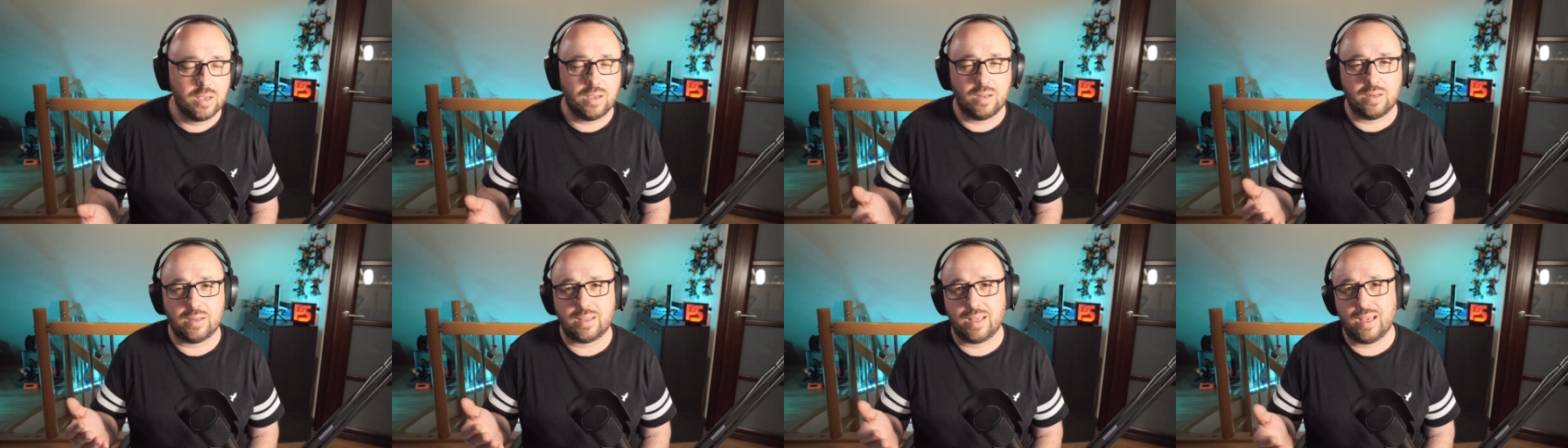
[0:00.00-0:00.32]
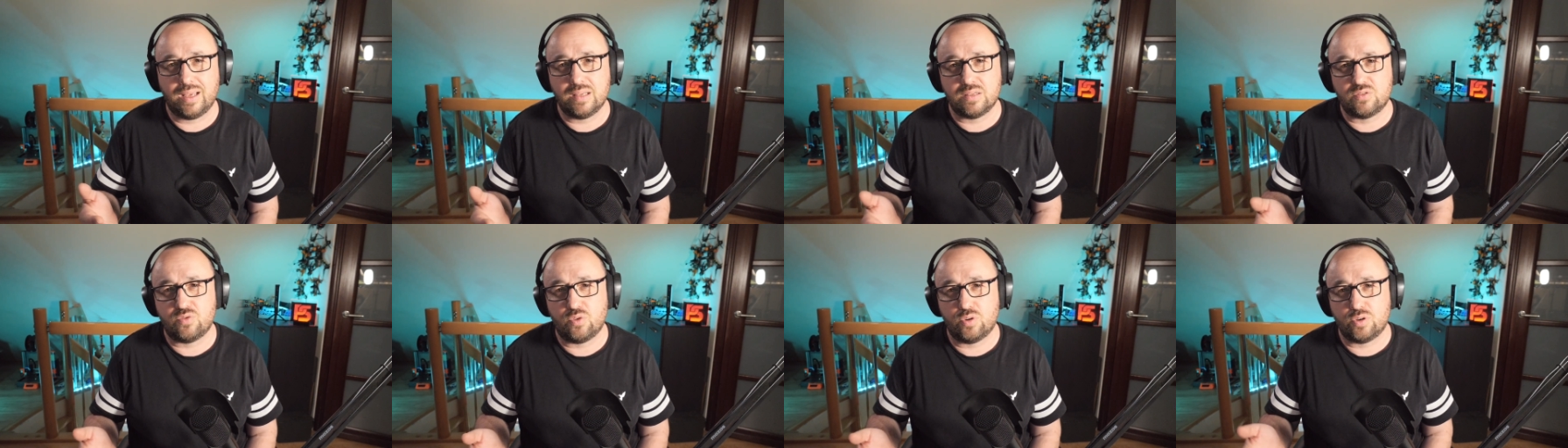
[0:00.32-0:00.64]
In
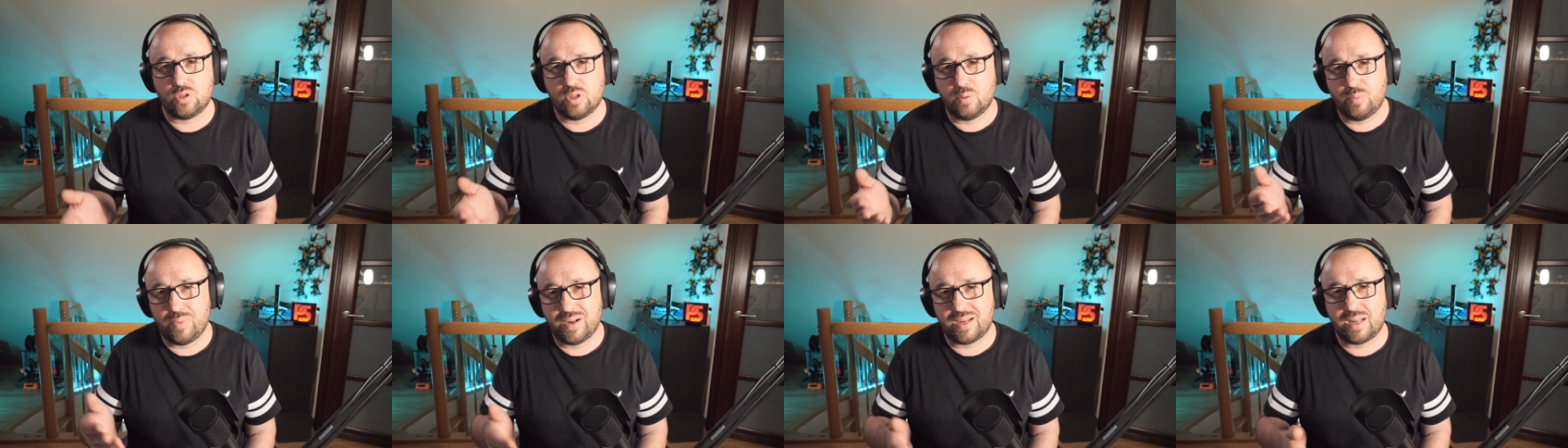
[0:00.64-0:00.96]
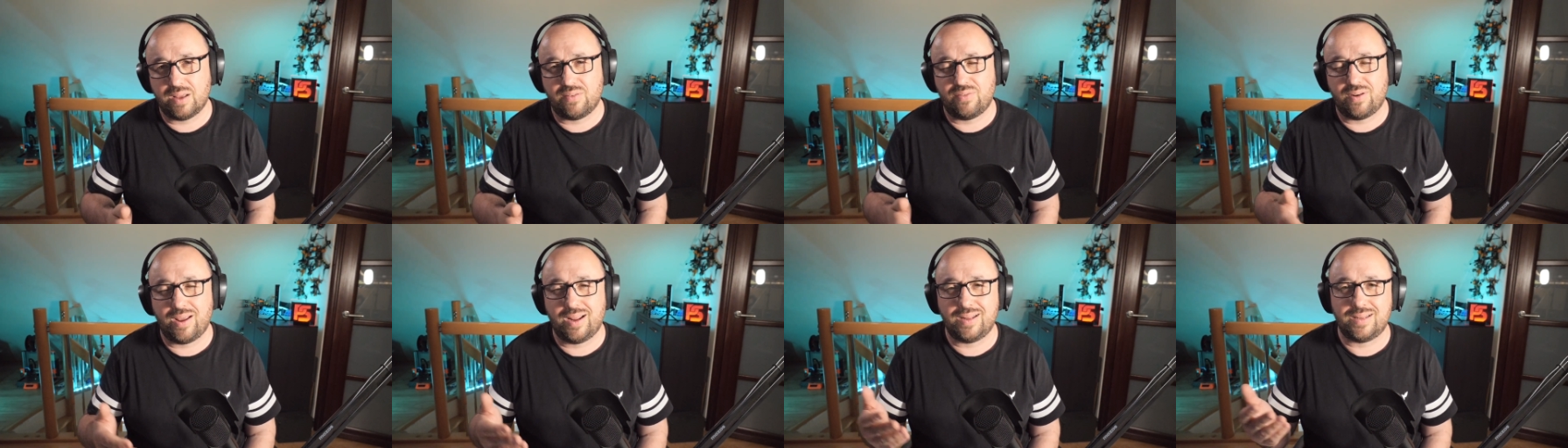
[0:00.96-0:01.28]
case for the
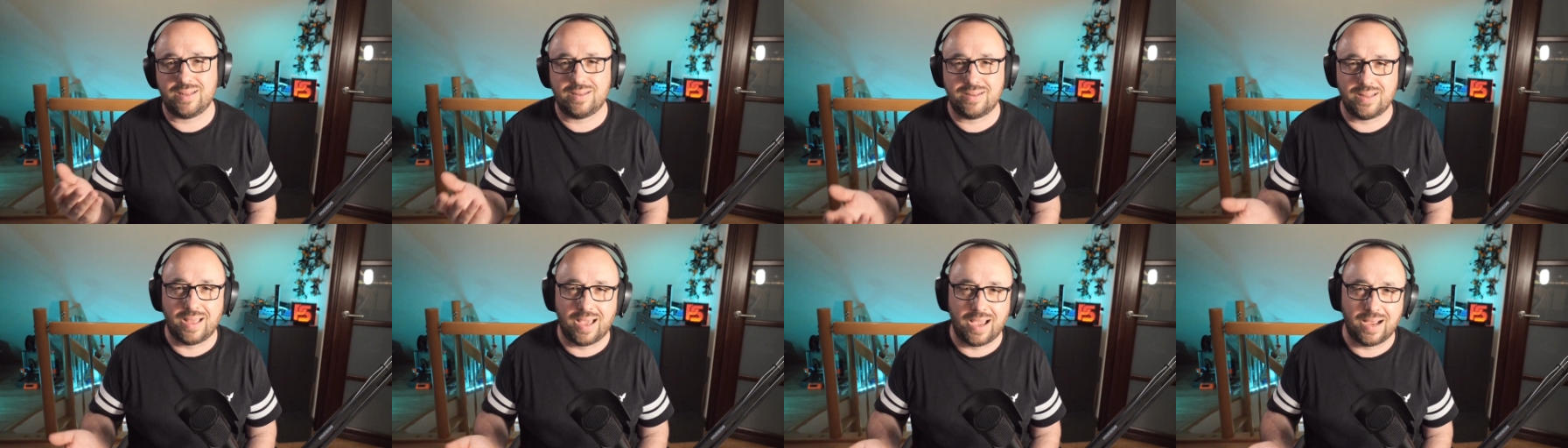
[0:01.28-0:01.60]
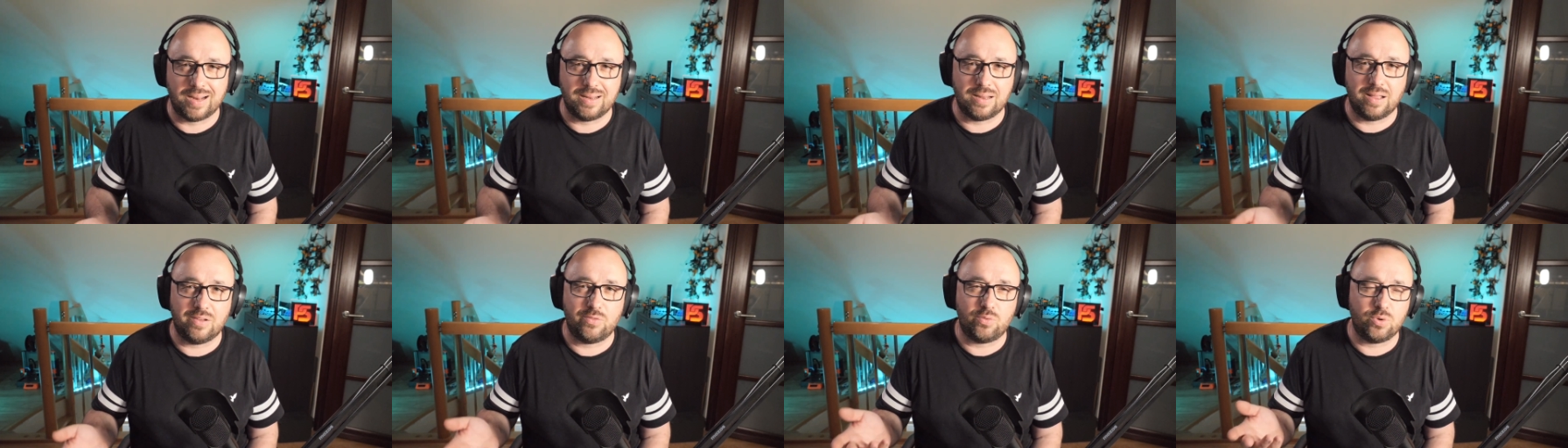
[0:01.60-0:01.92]
Betaflight and
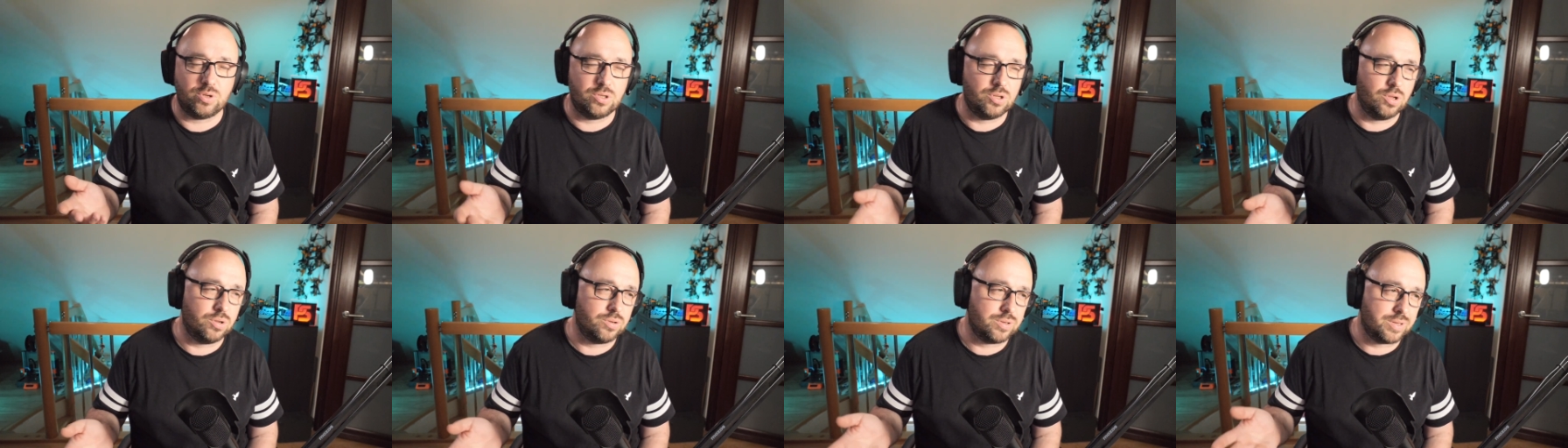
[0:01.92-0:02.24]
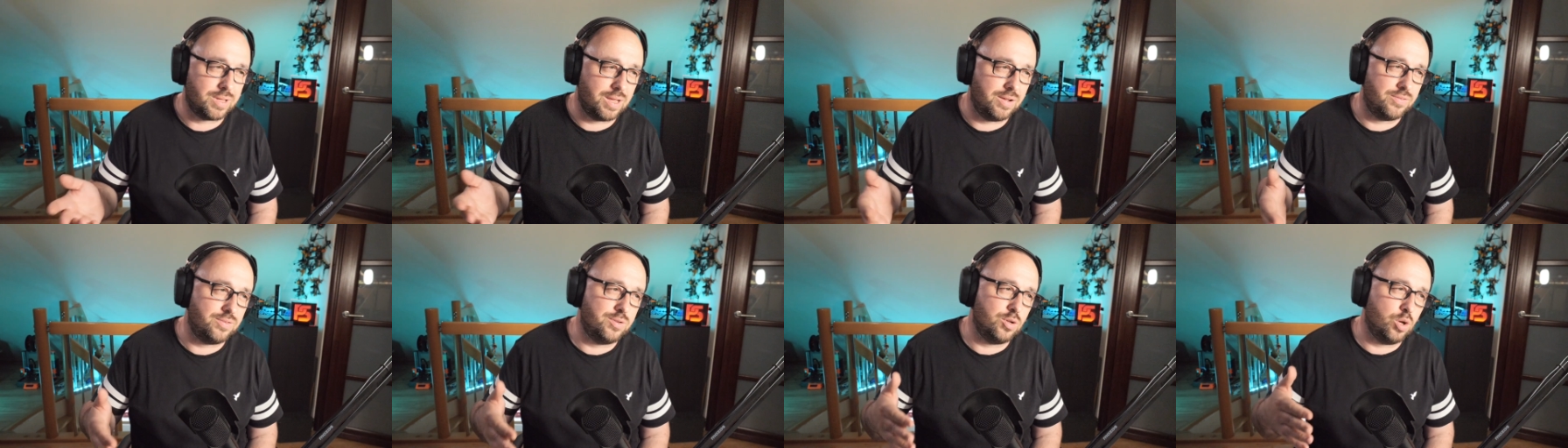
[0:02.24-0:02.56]
iNav, we don't
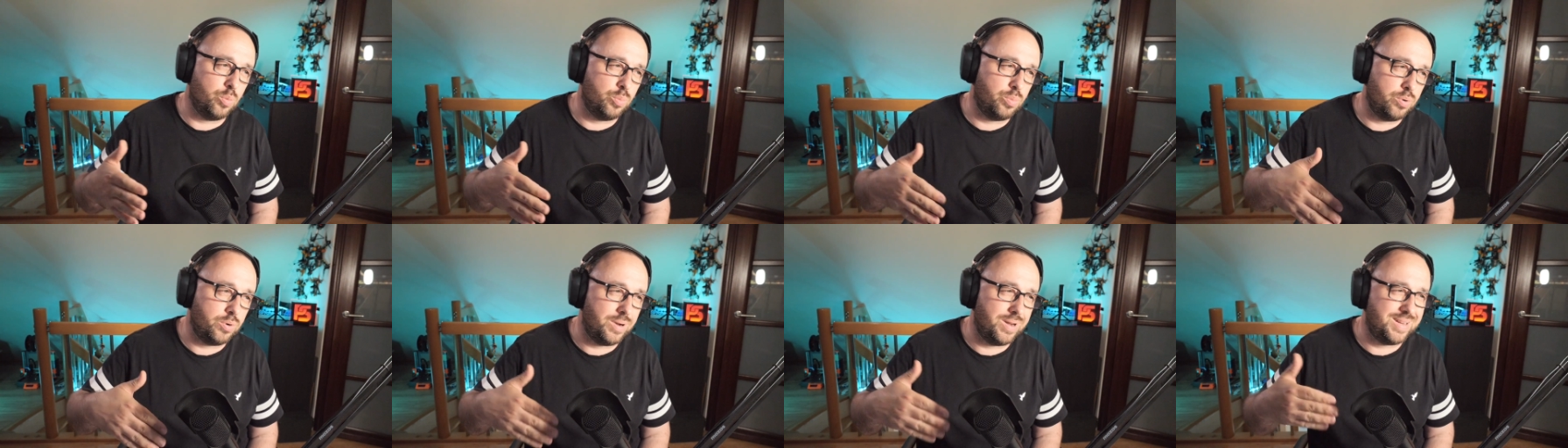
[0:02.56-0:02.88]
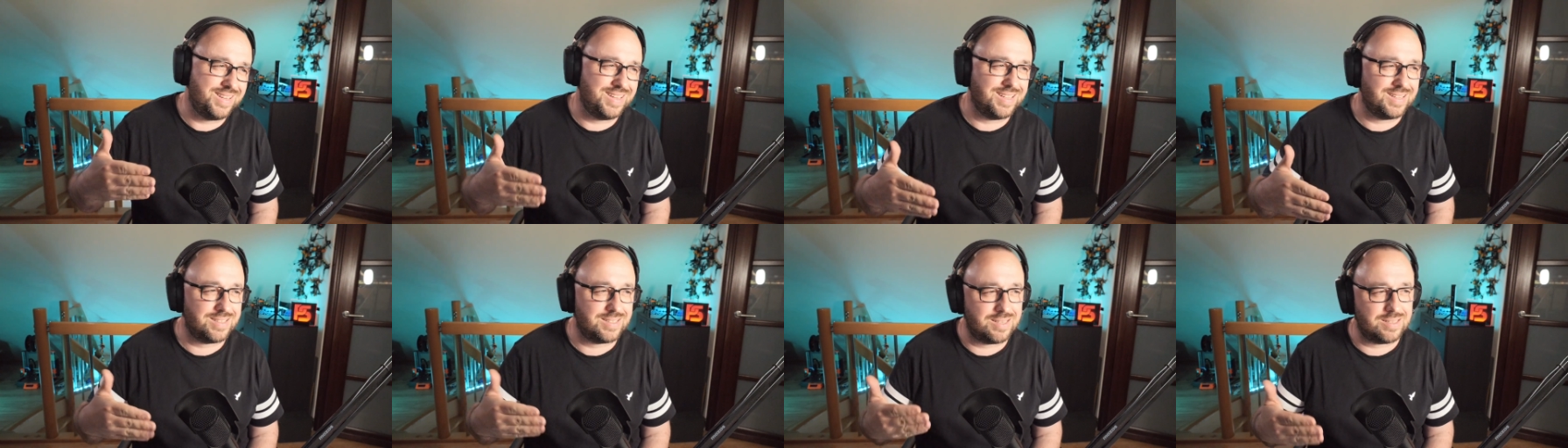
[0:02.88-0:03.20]
have the
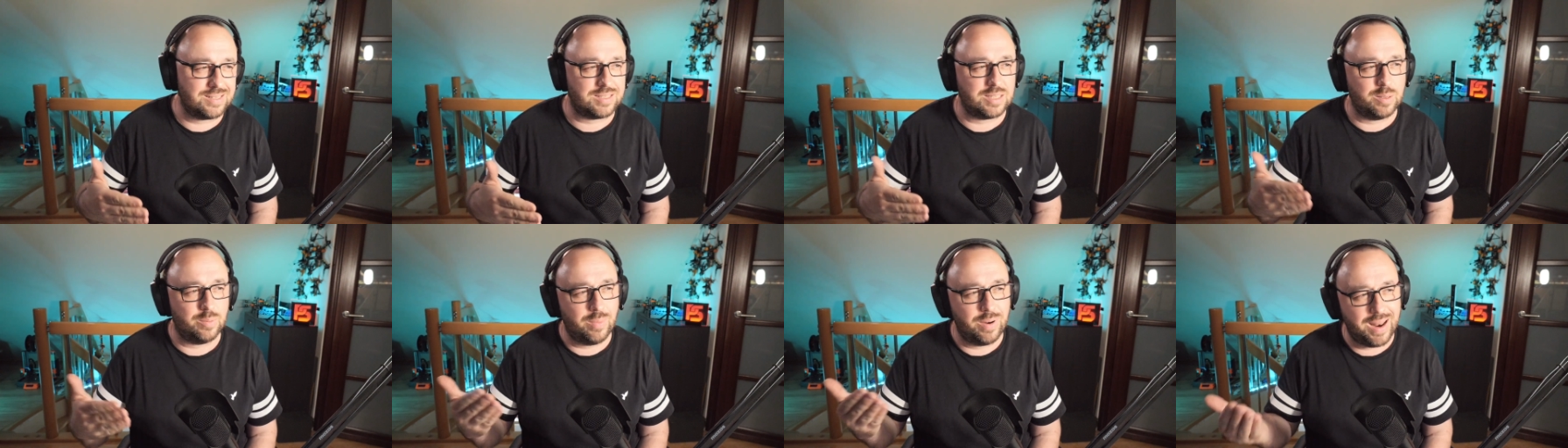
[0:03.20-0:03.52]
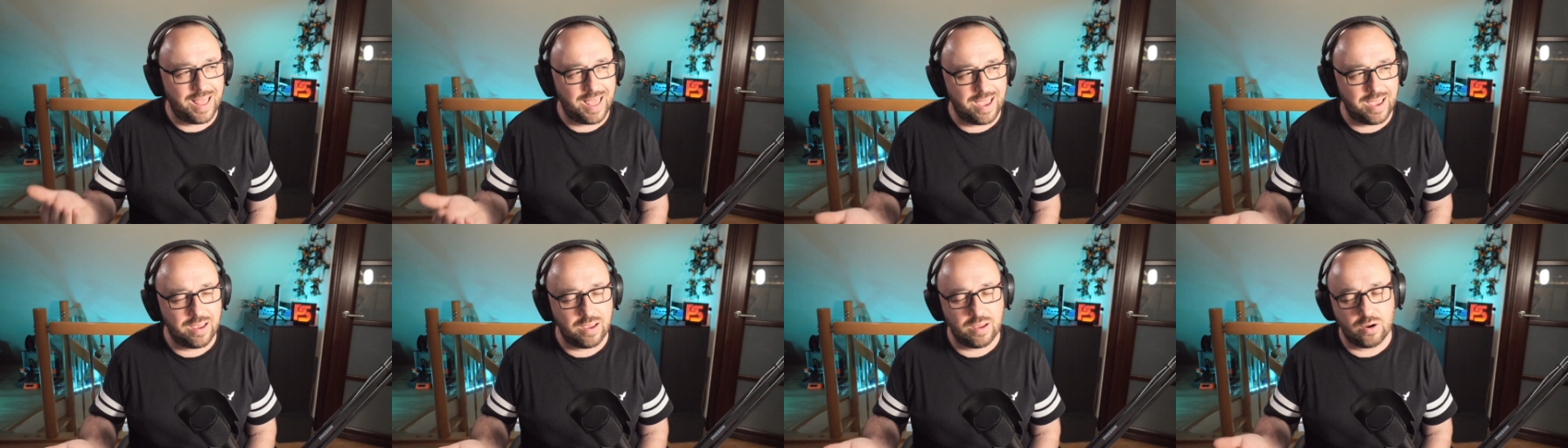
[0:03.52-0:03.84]
operating system
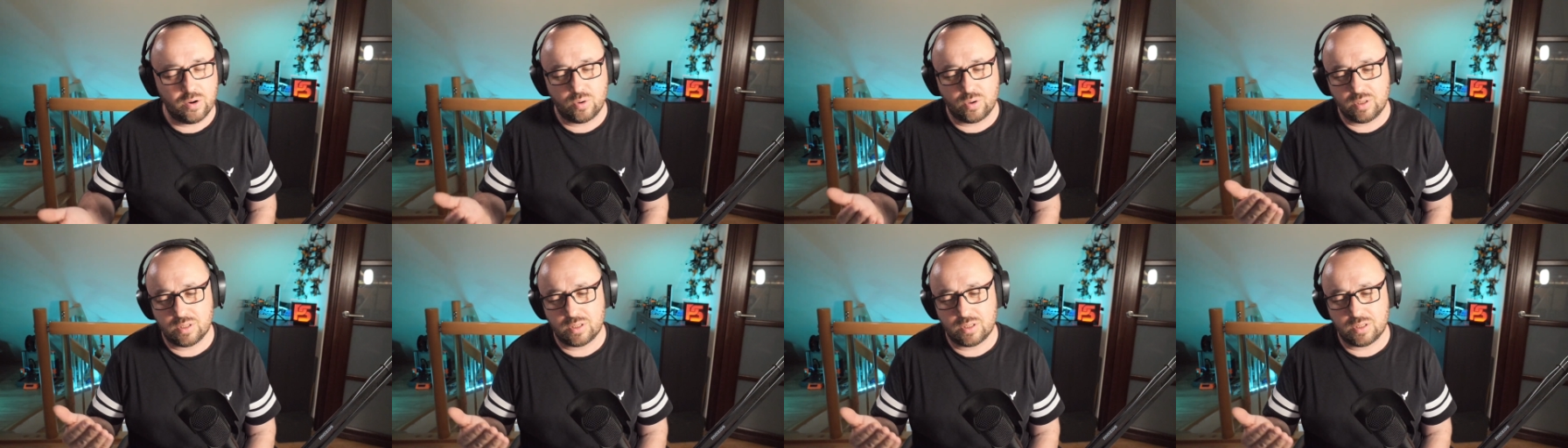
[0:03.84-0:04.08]
layer,